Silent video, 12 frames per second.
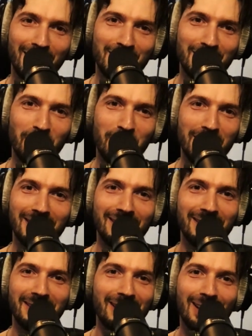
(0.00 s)
always
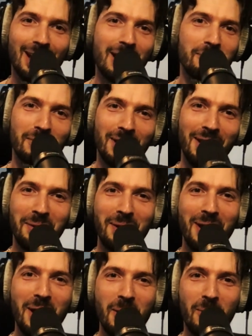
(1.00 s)
in life
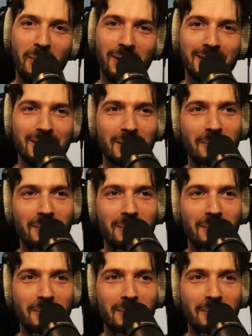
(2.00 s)
when